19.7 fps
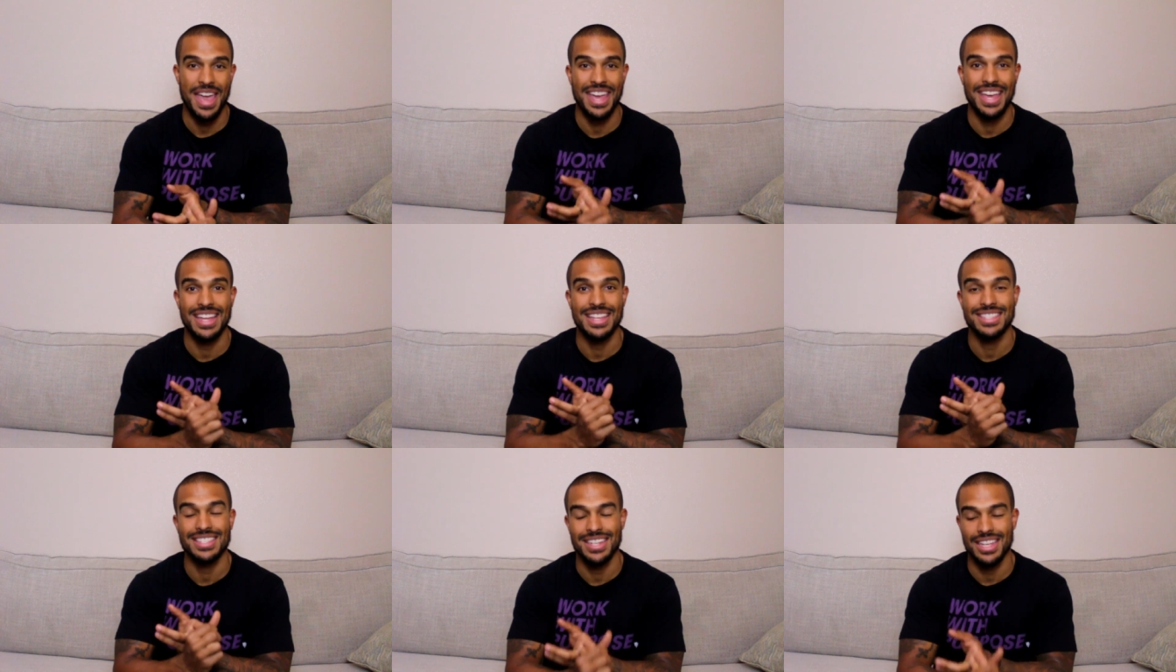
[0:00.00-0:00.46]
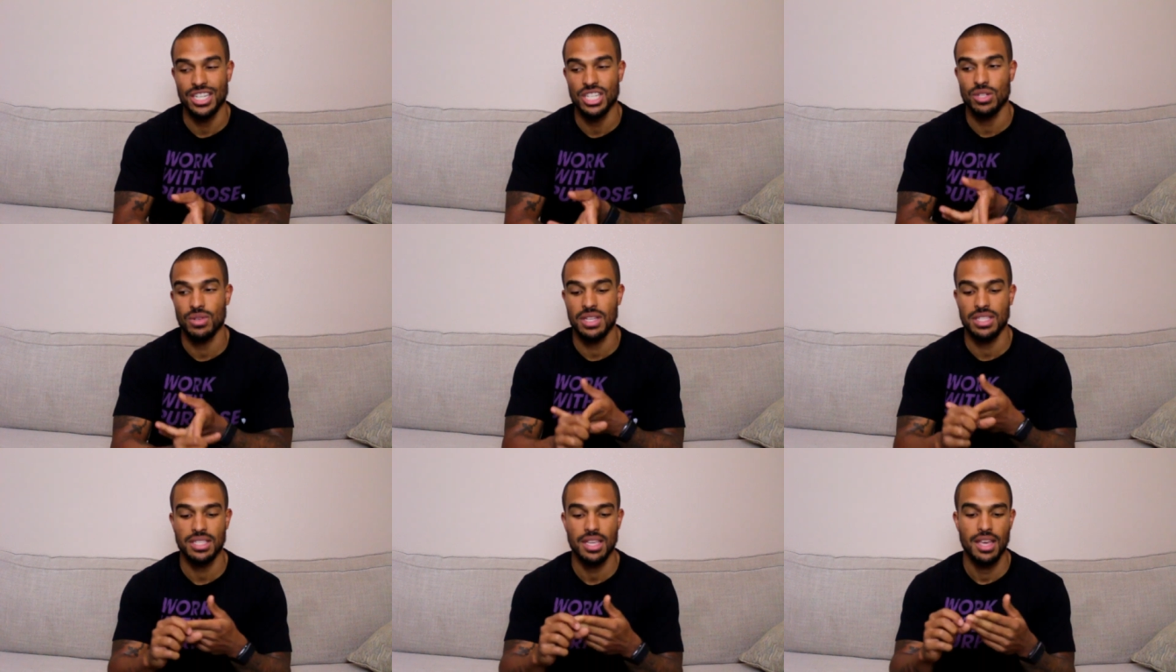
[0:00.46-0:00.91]
pains and
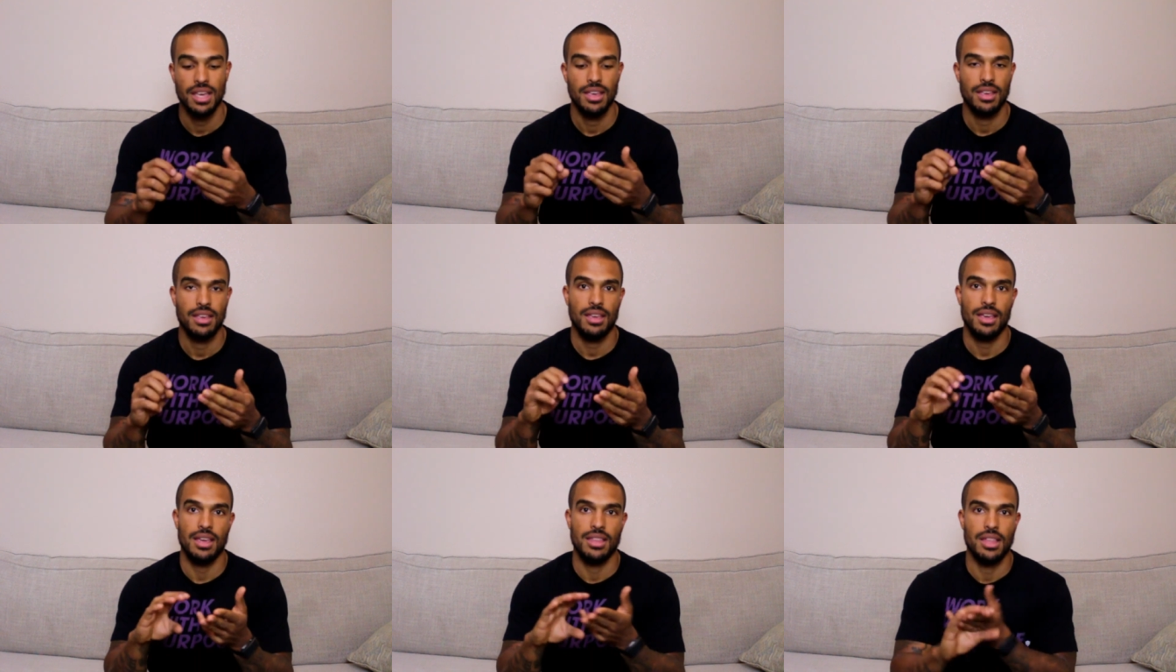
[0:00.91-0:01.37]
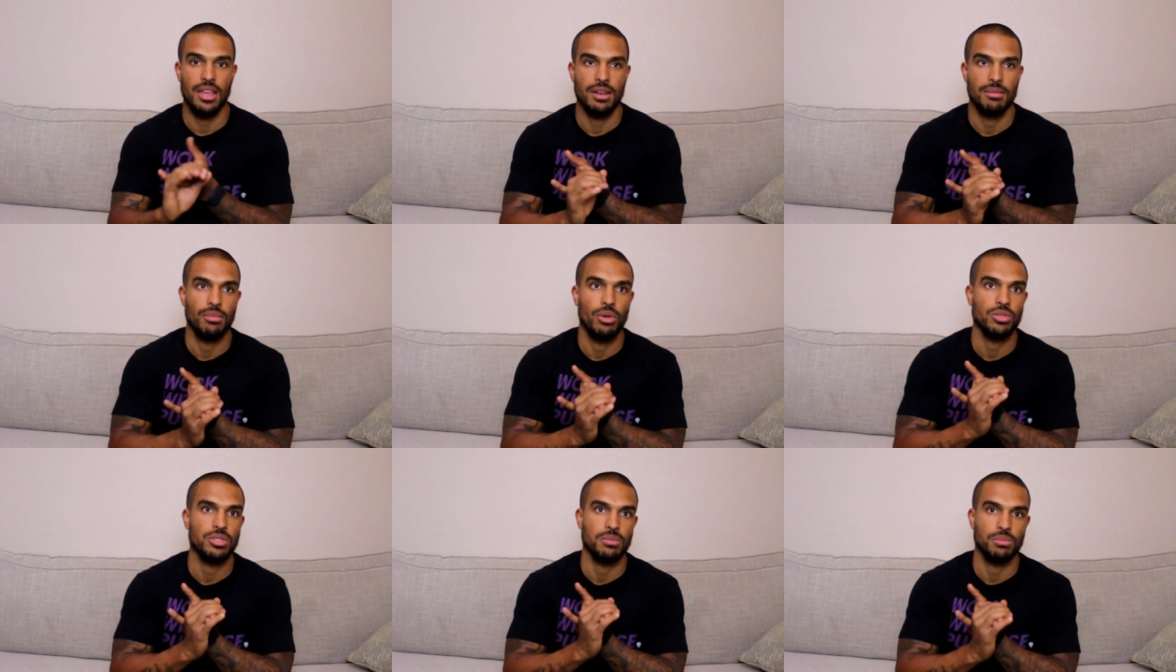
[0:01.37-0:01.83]
injuries, and
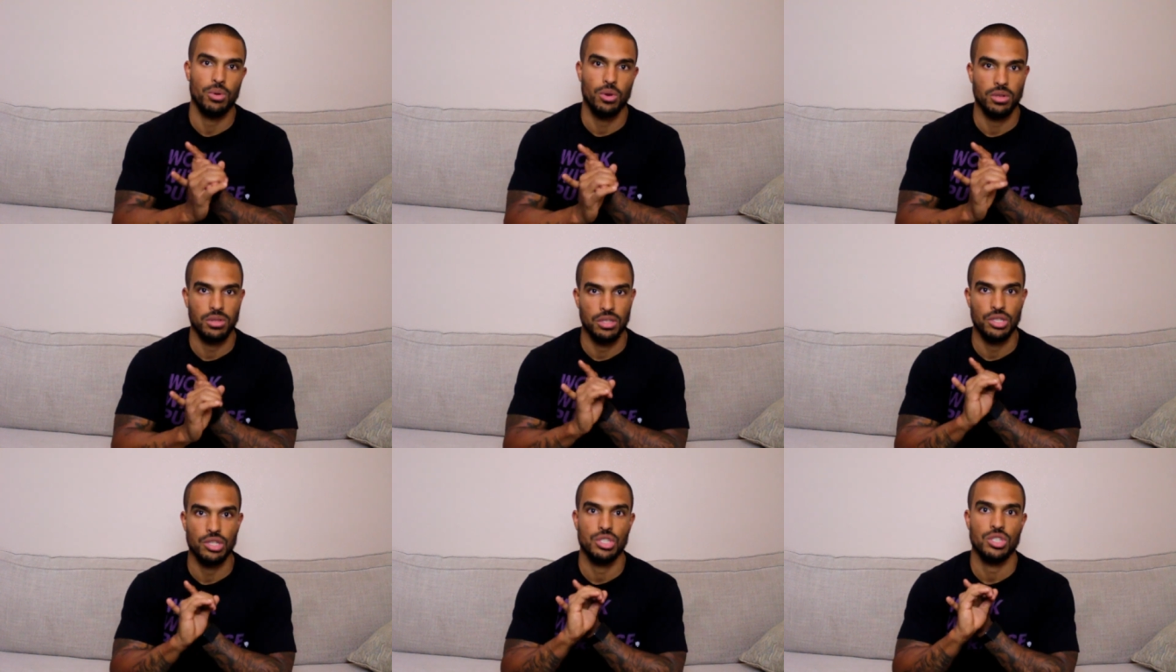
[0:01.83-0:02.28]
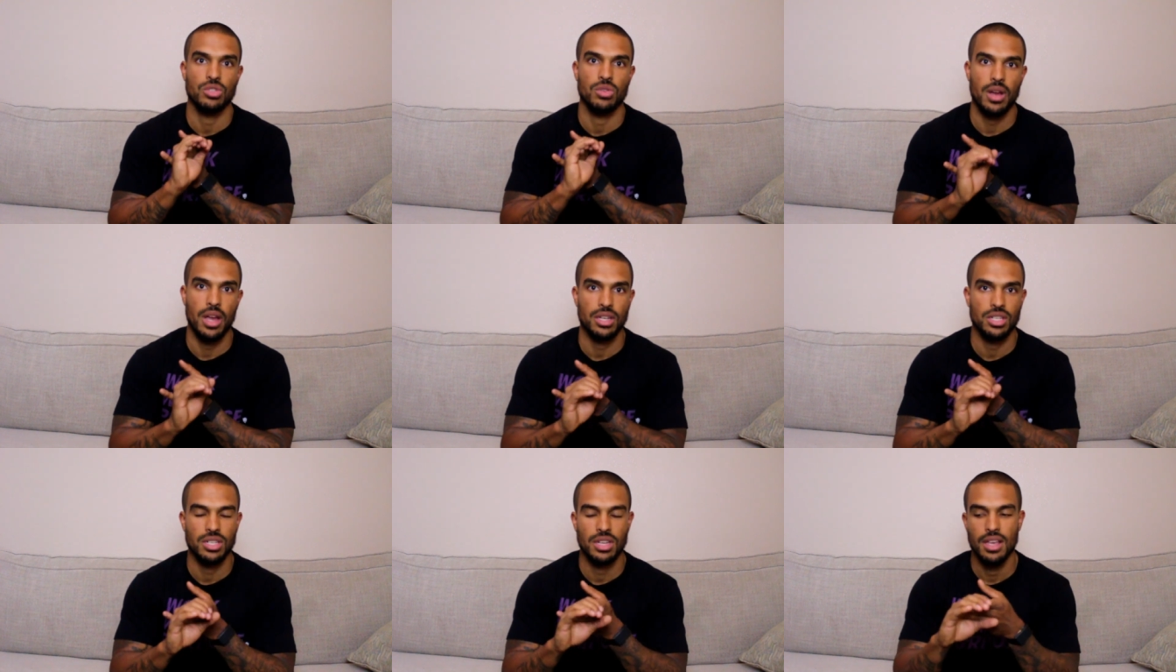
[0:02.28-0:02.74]
then most importantly,
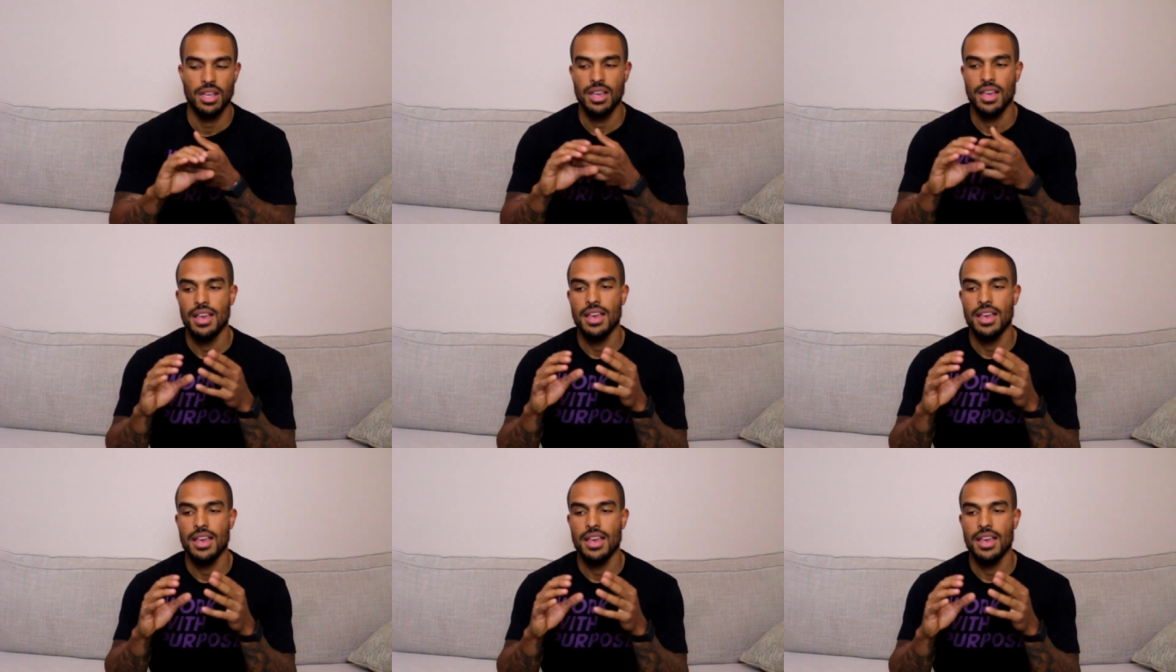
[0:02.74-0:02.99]
stretch.